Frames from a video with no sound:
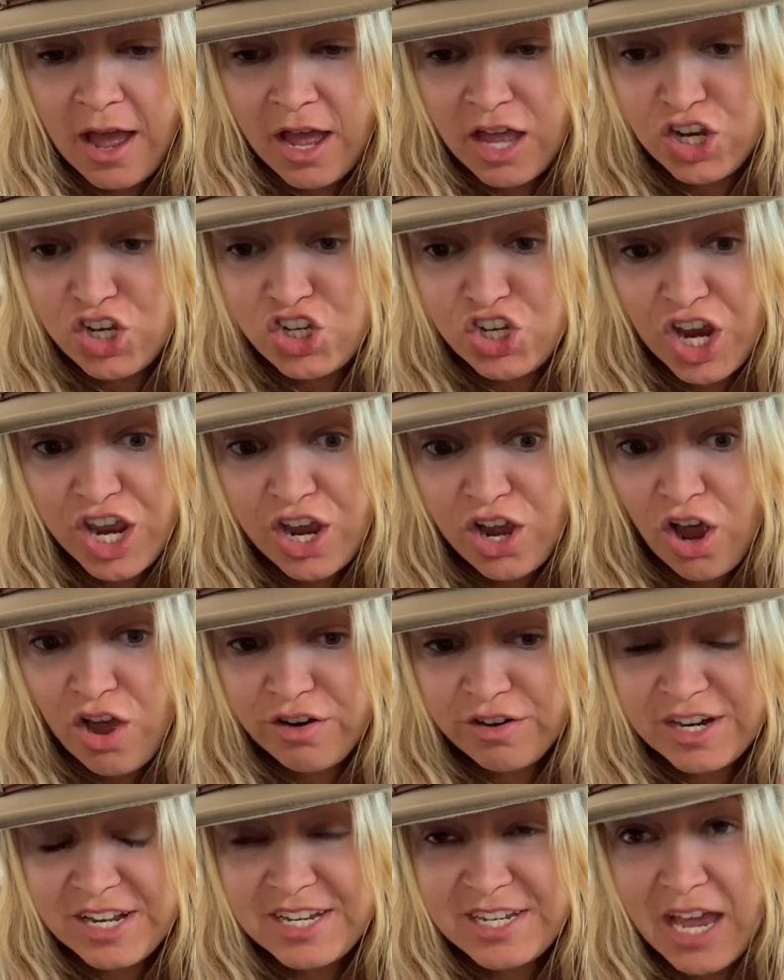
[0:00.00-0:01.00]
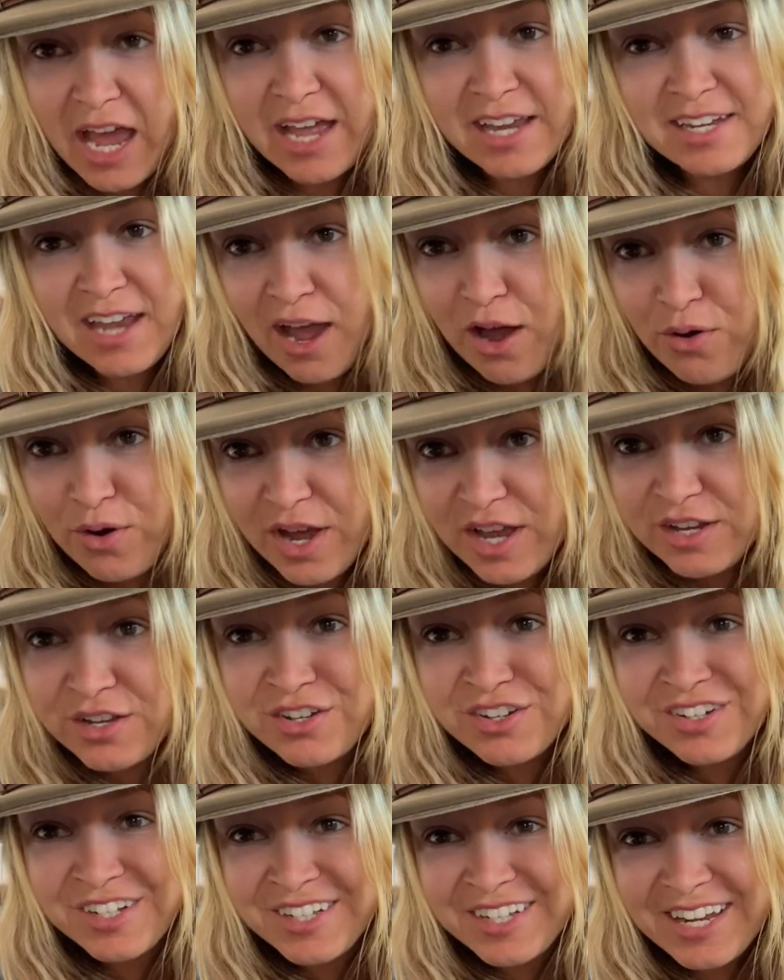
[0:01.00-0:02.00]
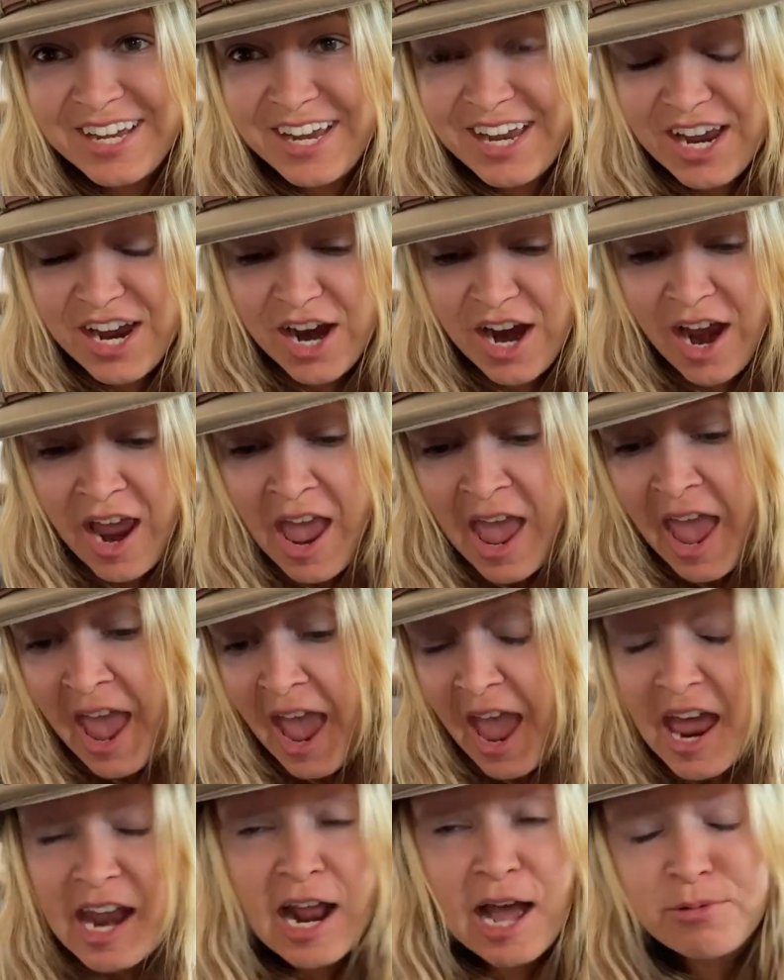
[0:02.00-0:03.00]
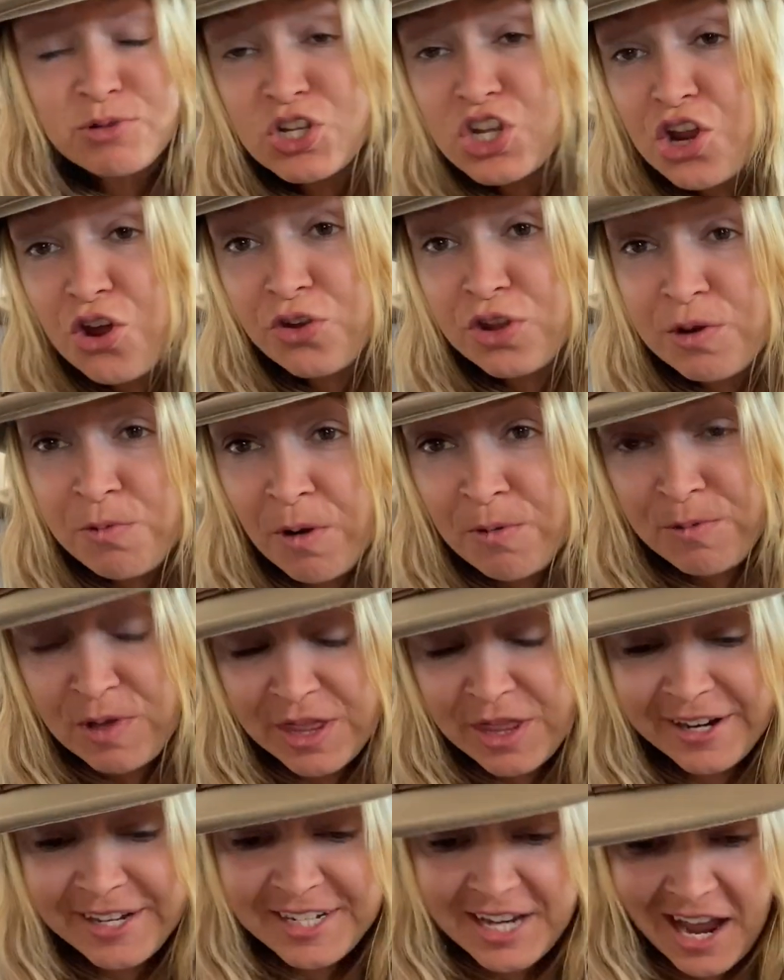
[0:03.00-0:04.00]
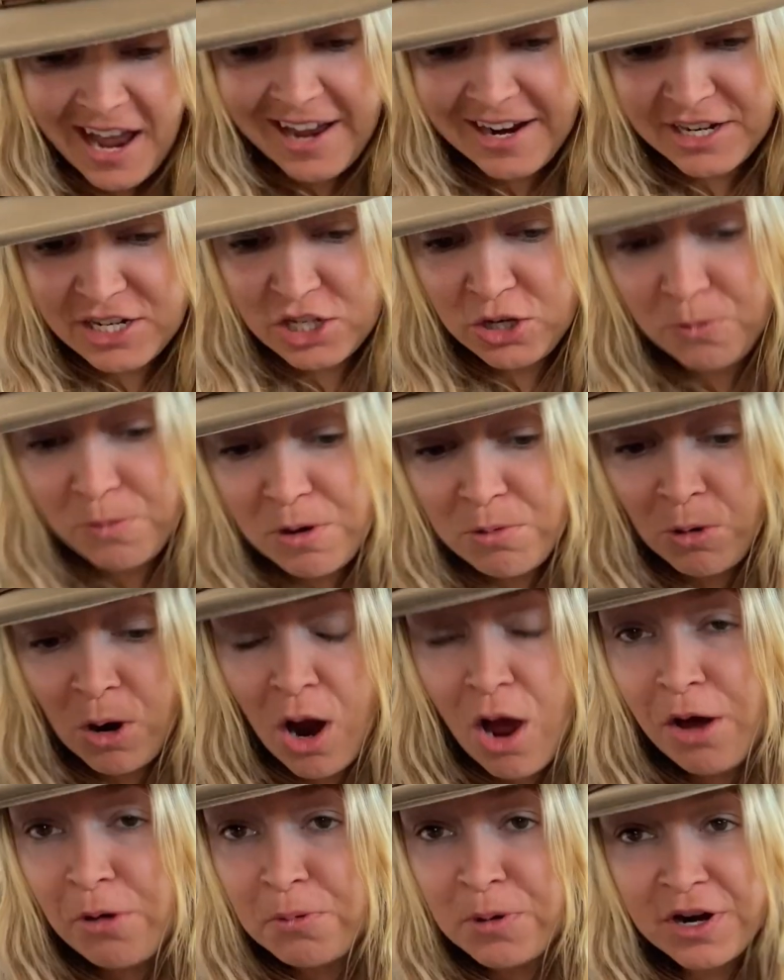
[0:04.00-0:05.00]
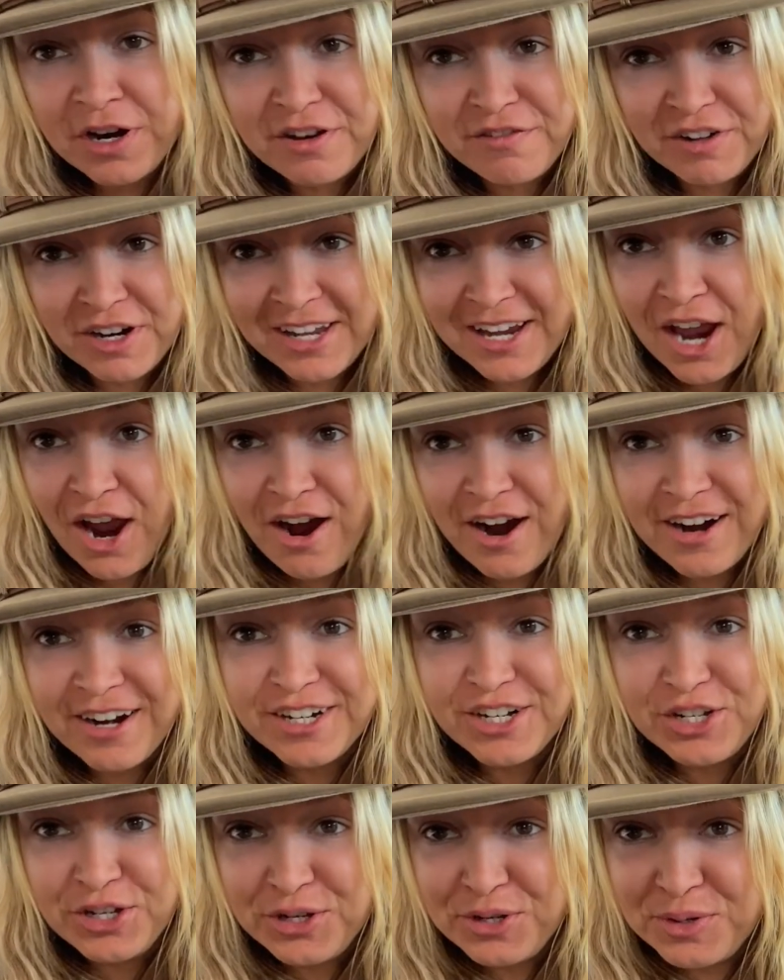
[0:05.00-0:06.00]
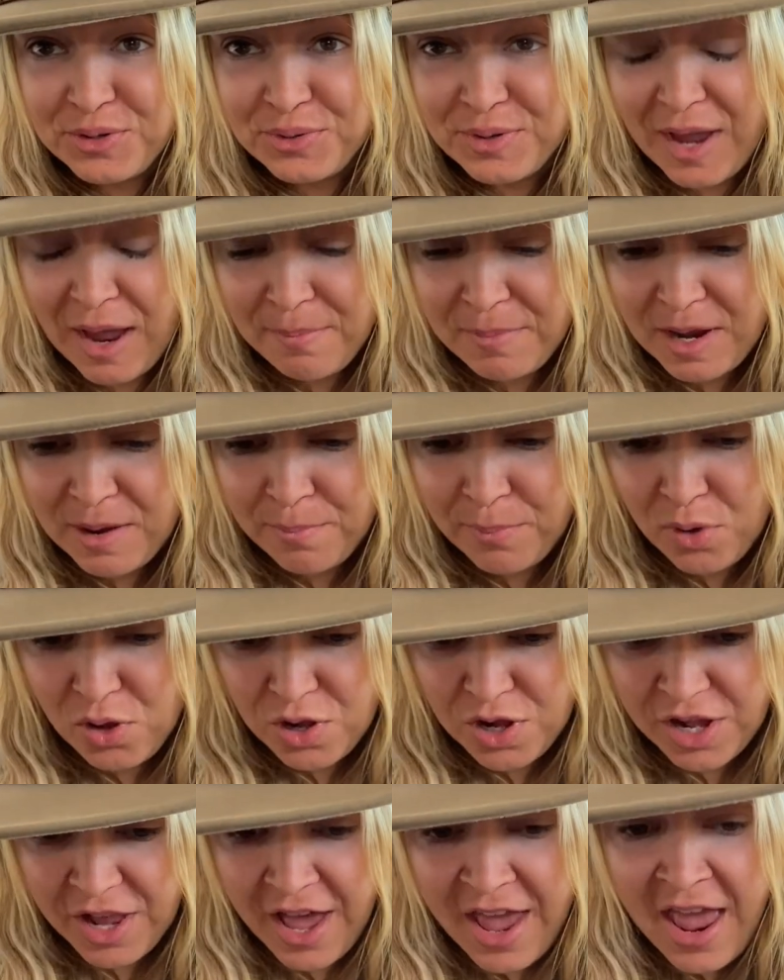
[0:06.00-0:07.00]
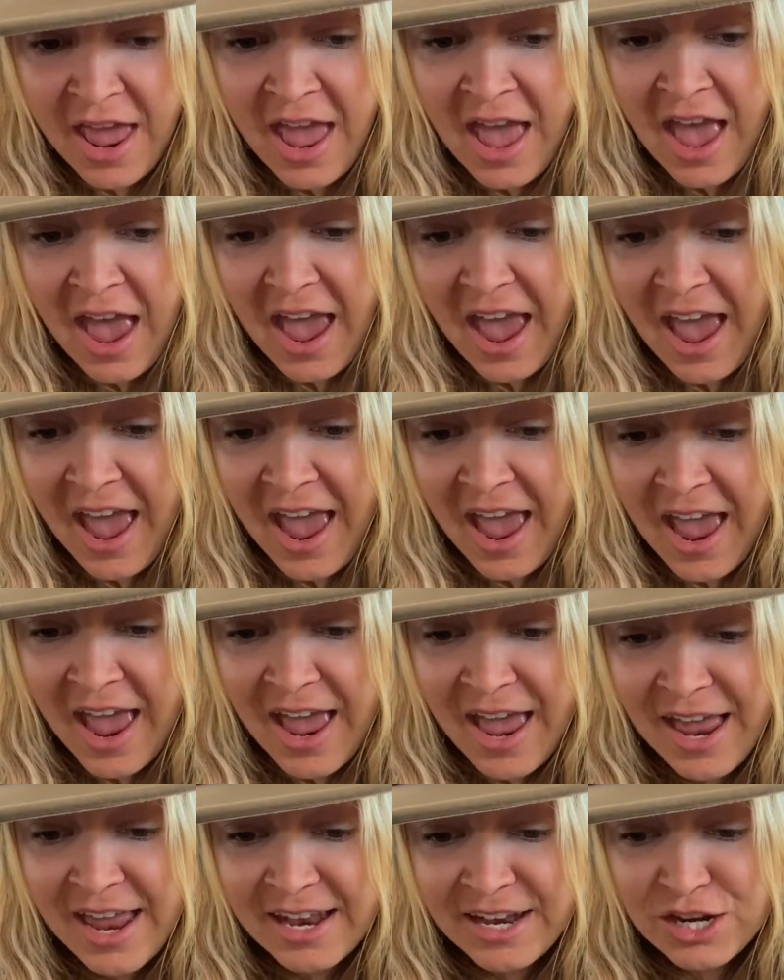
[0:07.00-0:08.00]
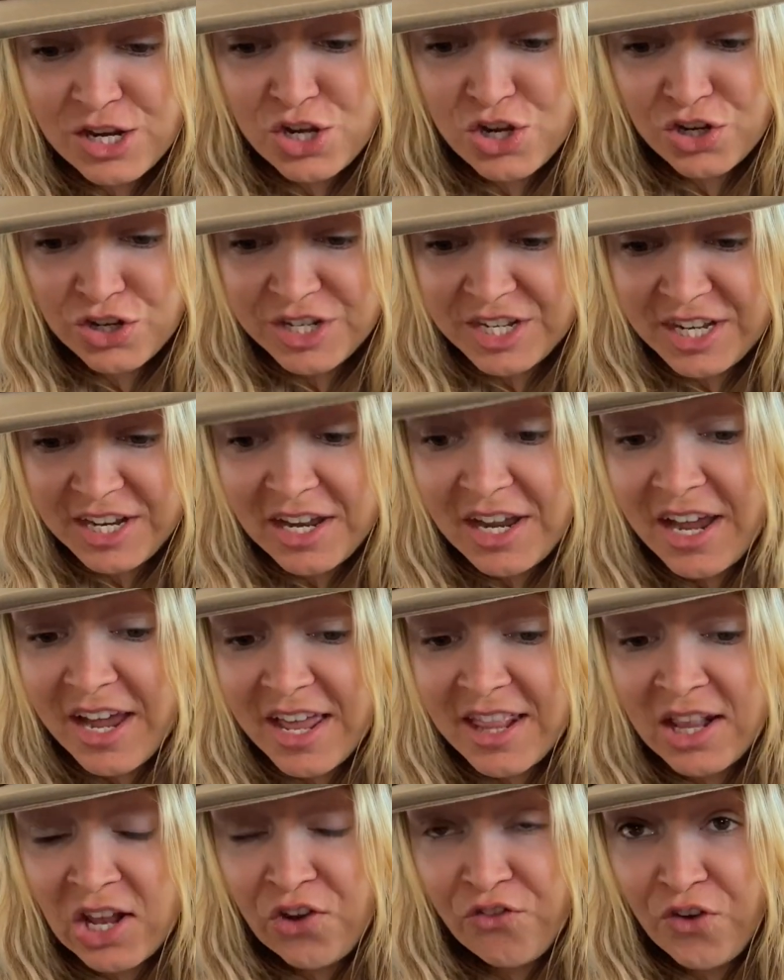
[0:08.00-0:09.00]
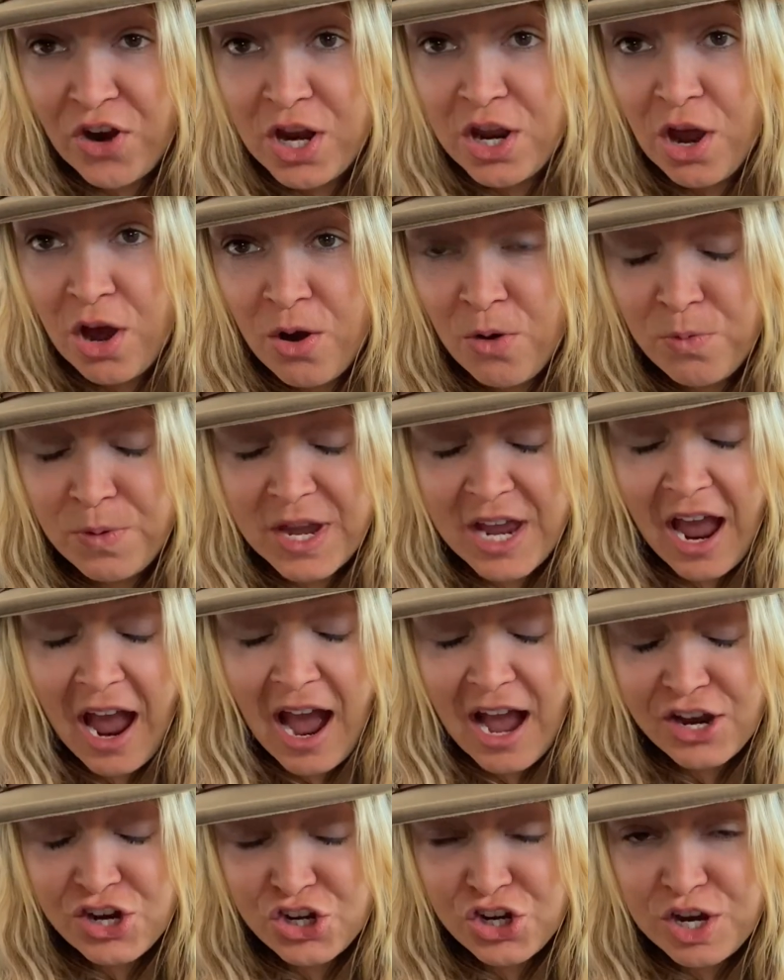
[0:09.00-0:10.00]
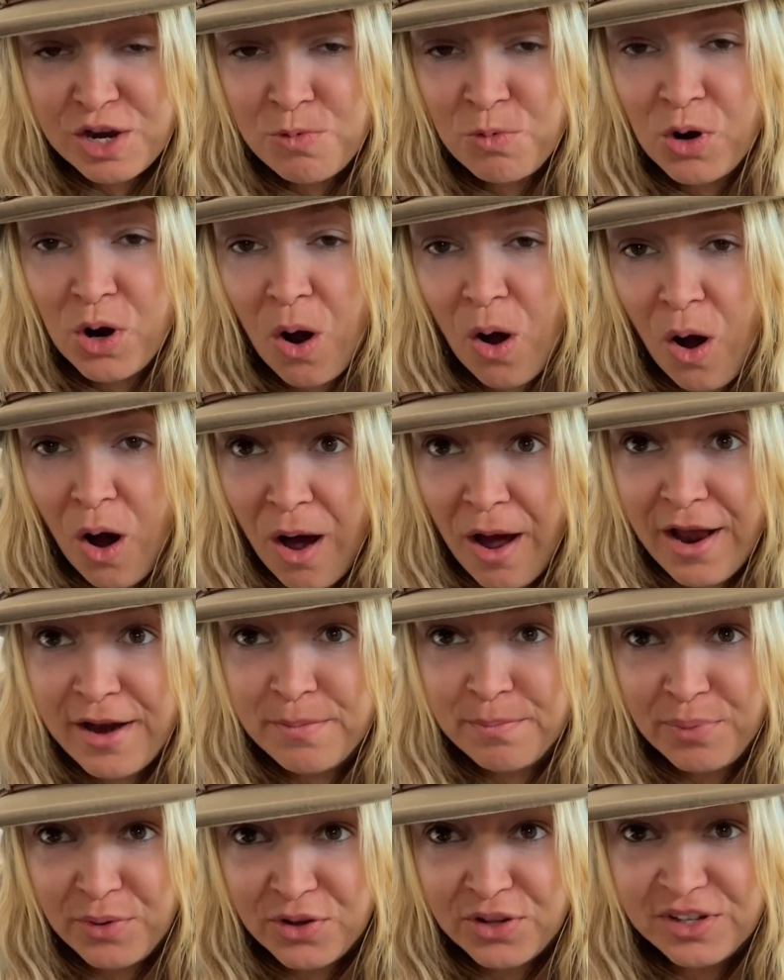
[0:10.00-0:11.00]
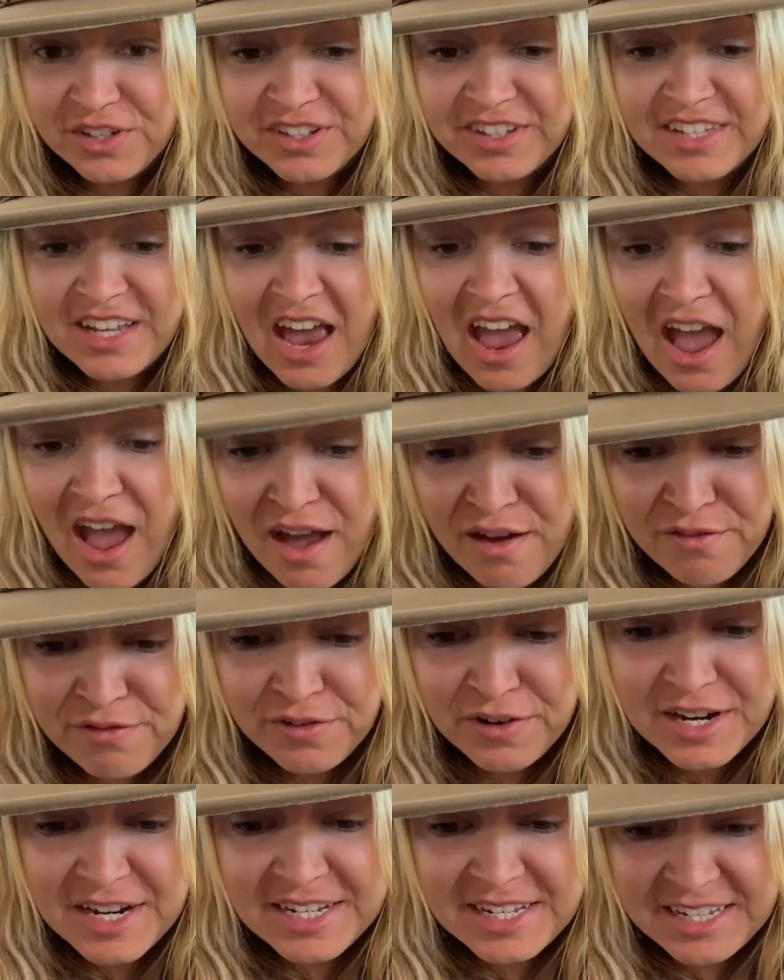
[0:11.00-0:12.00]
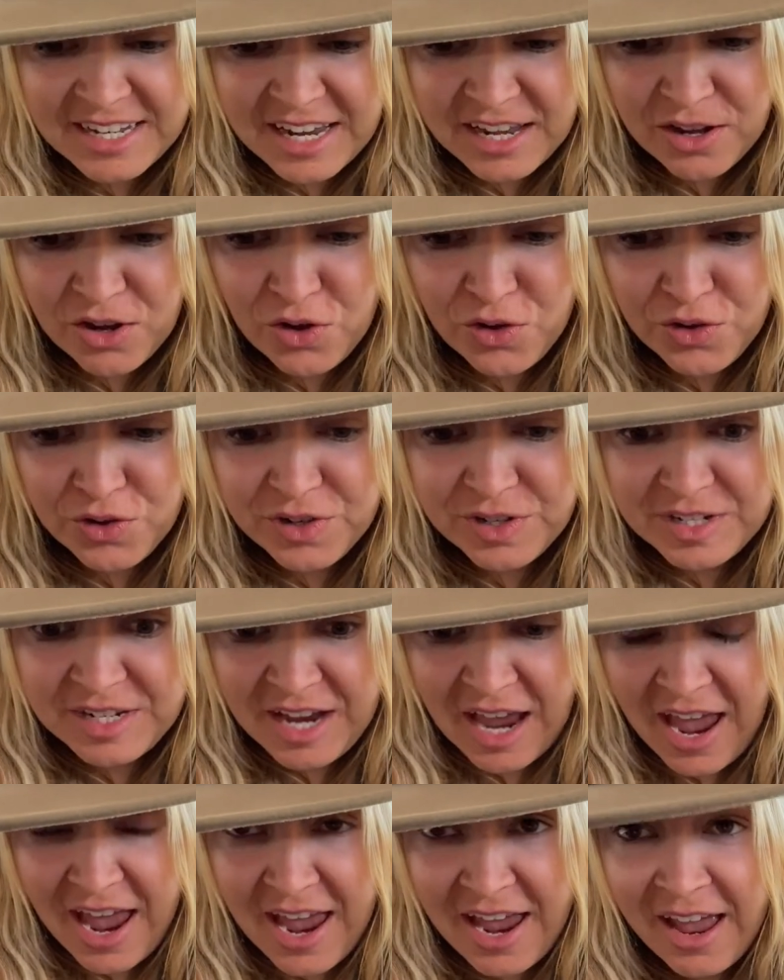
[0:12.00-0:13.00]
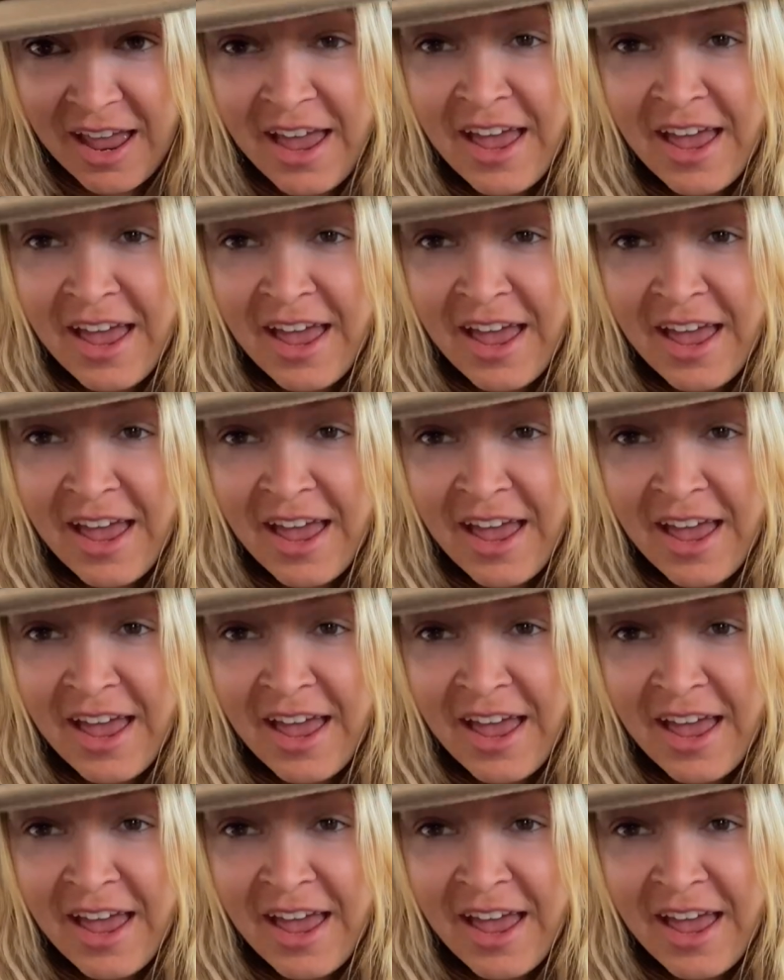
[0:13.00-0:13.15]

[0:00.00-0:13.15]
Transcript: Jake already tagged out, as you'll see here, and I was the only one with a tag, so we were all working really hard to get me a bull. And you'll see in this video, we actually were on bulls every single day.